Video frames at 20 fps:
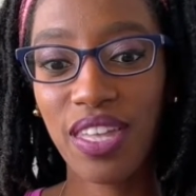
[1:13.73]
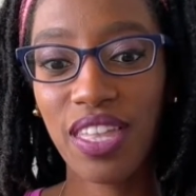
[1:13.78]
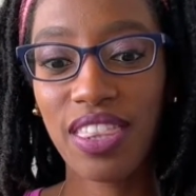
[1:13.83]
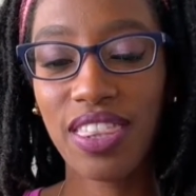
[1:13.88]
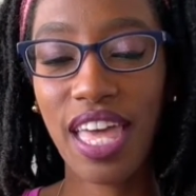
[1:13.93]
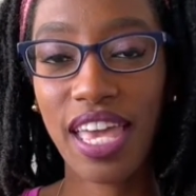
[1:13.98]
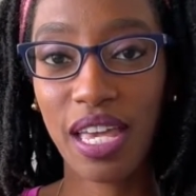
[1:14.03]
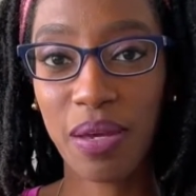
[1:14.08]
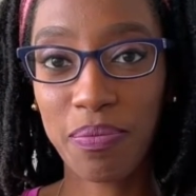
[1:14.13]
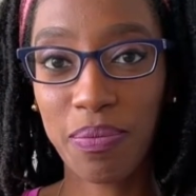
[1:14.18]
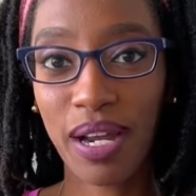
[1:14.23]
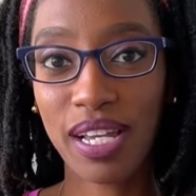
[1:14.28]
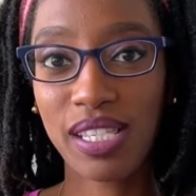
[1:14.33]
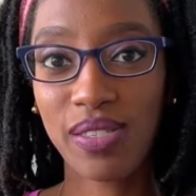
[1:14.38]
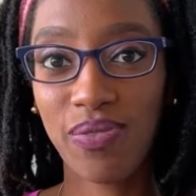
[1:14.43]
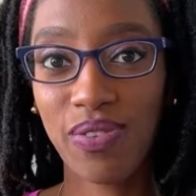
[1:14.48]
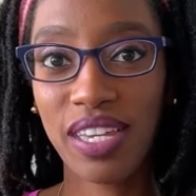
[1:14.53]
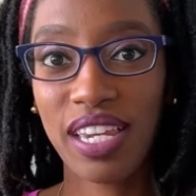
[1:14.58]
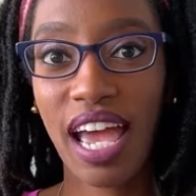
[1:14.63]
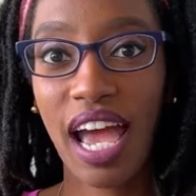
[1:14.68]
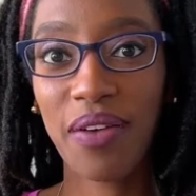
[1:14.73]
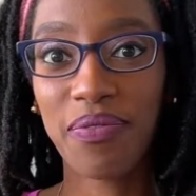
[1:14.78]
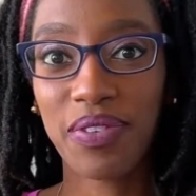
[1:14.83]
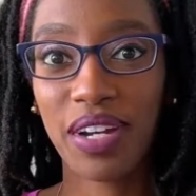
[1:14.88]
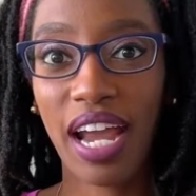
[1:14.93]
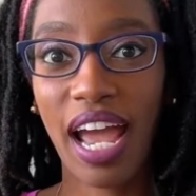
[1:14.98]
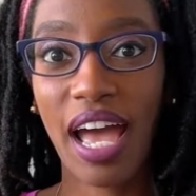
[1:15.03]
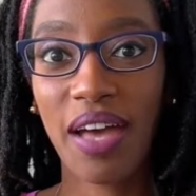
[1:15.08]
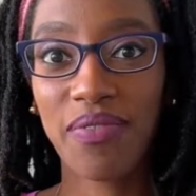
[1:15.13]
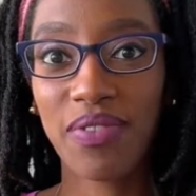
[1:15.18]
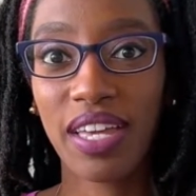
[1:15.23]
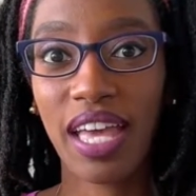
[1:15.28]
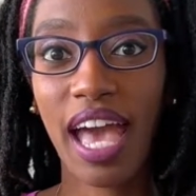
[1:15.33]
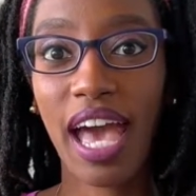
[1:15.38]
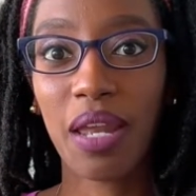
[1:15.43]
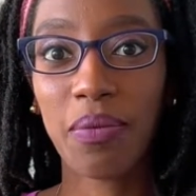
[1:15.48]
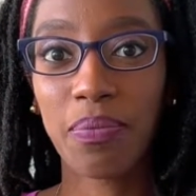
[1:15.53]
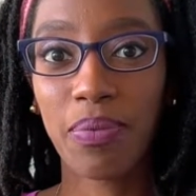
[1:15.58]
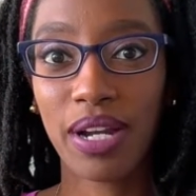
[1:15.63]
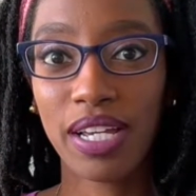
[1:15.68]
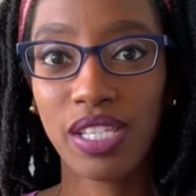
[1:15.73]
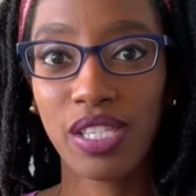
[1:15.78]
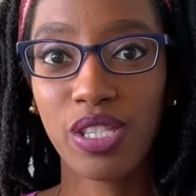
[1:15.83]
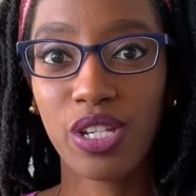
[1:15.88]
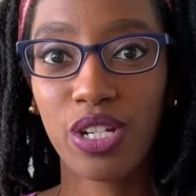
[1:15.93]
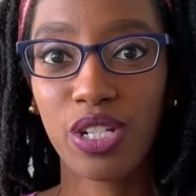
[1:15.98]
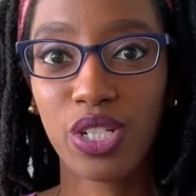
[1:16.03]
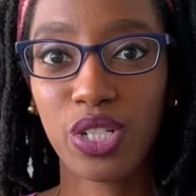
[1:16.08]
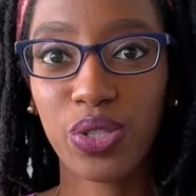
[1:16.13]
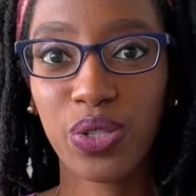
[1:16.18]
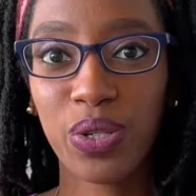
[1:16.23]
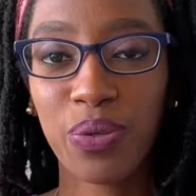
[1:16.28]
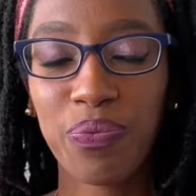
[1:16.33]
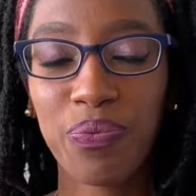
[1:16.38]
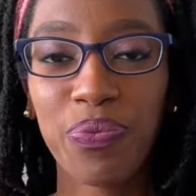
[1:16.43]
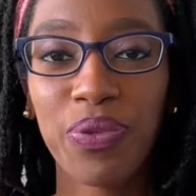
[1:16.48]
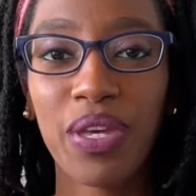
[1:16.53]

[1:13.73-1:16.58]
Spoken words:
they can breastfeed after having had breast surgery.